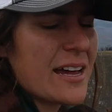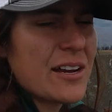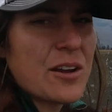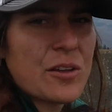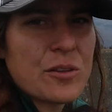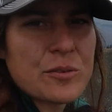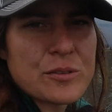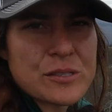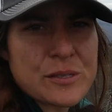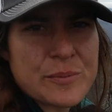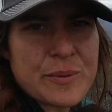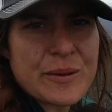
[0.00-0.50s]
I know
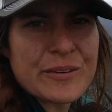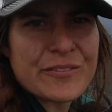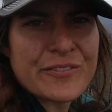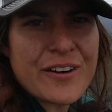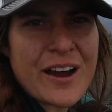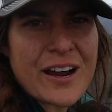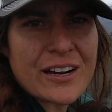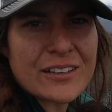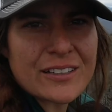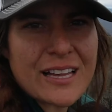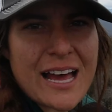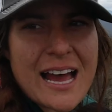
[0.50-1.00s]
there was a big
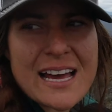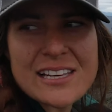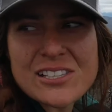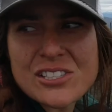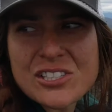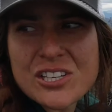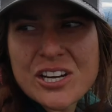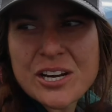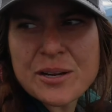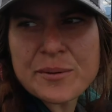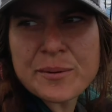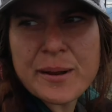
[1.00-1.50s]
fire
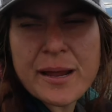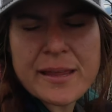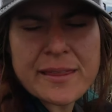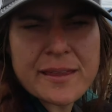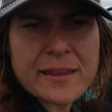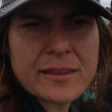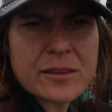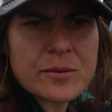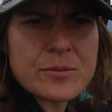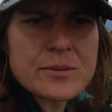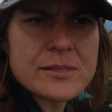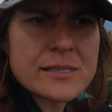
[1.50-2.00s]
last year, but I
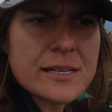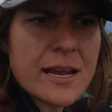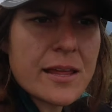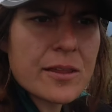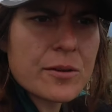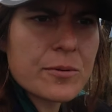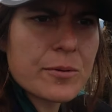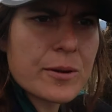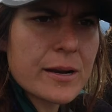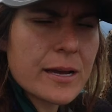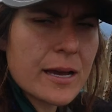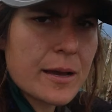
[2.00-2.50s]
think there was
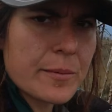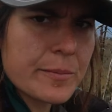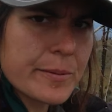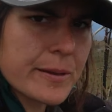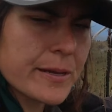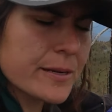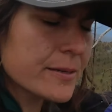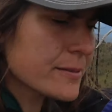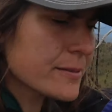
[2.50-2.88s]
another one a couple